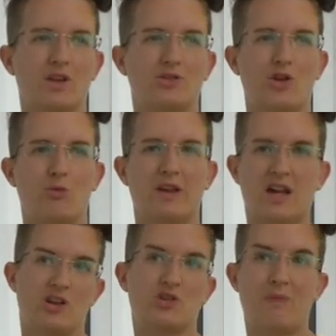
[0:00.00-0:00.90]
so
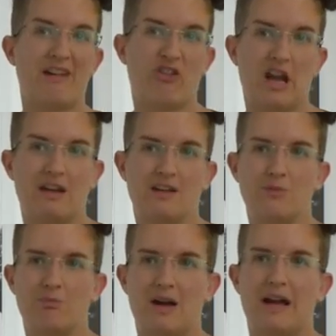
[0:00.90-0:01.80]
because my friend,
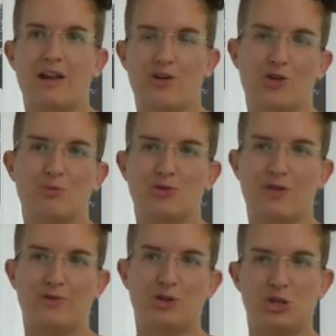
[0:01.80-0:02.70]
my anonymous
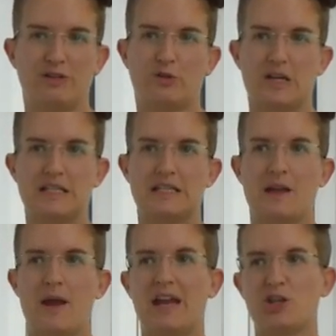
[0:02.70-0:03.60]
refugee friend,
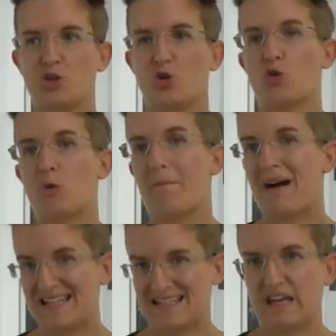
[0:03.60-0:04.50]
ensured
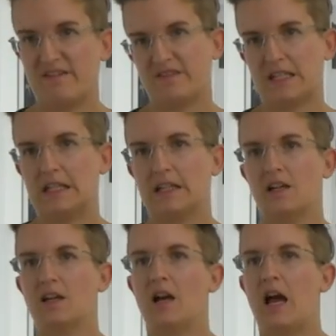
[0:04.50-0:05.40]
my safety,
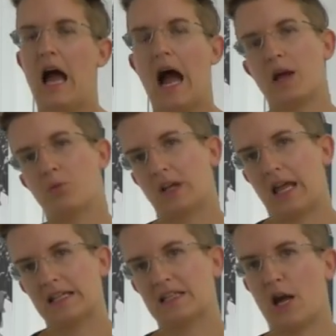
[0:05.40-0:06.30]
I would
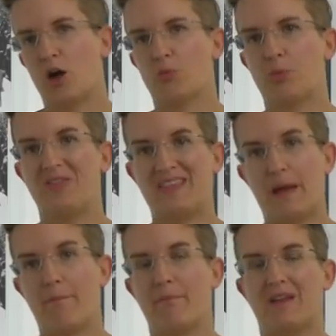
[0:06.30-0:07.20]
like to help
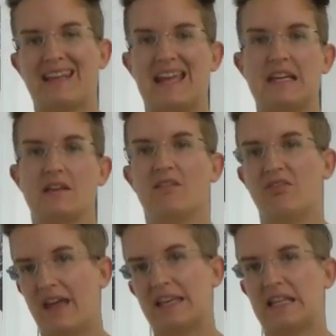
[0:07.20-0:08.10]
them gain
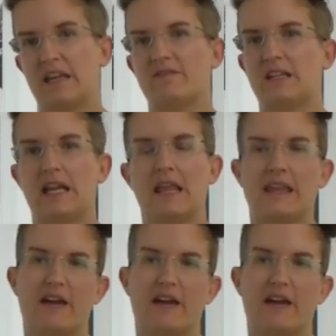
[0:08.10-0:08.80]
their safety and